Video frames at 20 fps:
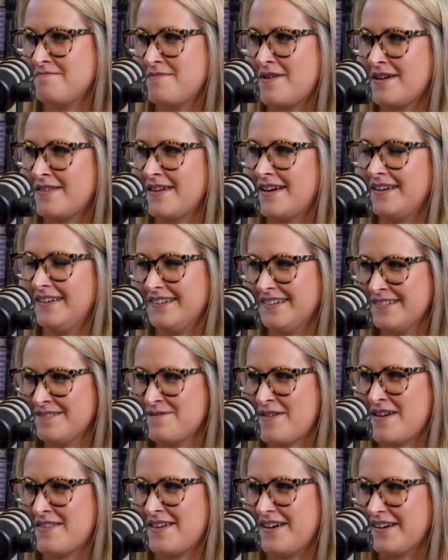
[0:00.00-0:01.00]
make
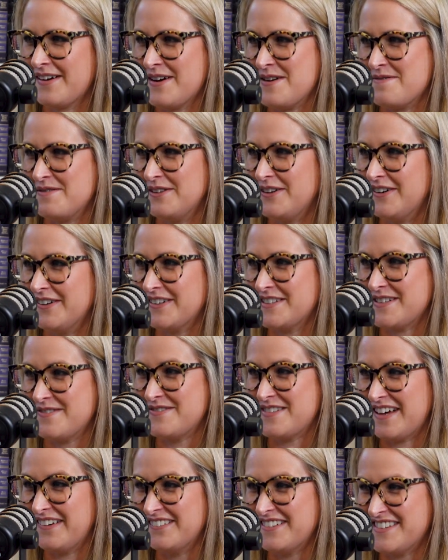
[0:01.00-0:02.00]
that come along
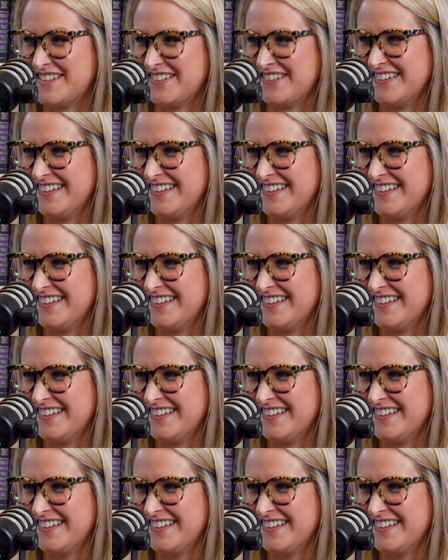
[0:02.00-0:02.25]
sometime soon.